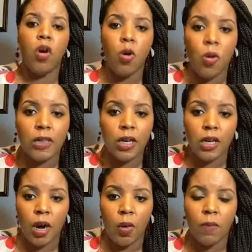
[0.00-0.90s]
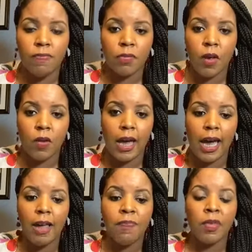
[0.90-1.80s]
on the go,
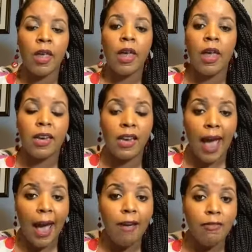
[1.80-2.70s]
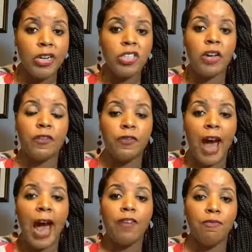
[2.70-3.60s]
okay? An average of
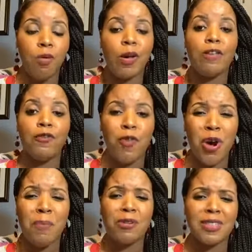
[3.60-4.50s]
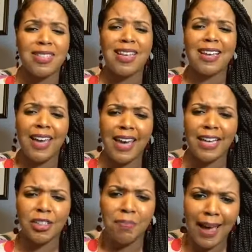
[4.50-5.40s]
5.4%
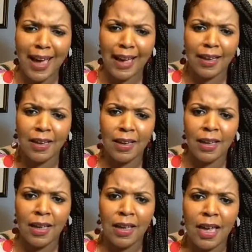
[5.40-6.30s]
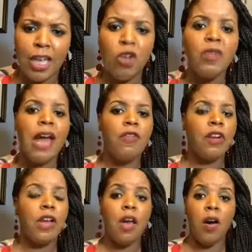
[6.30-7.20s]
cash back. And you never
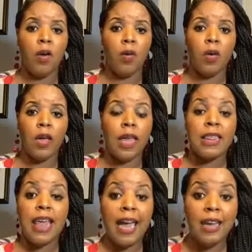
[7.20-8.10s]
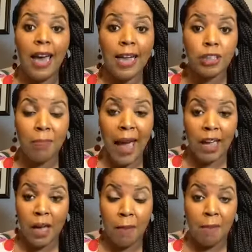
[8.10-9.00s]
know. That cash
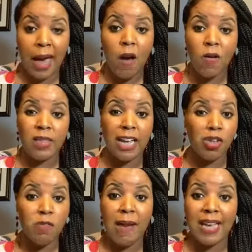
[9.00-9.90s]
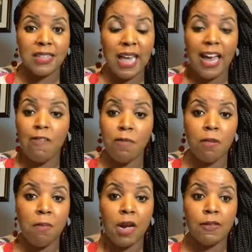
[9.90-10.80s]
back amount that you might save per
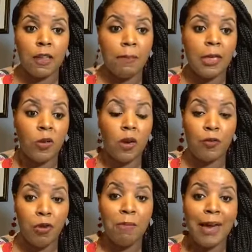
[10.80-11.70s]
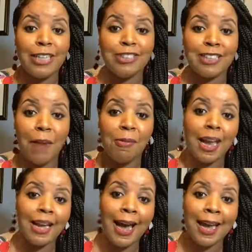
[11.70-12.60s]
month, depending on if you're a major shopper
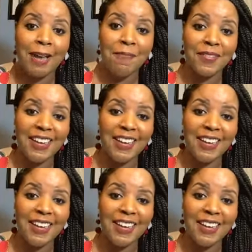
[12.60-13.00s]
like I am,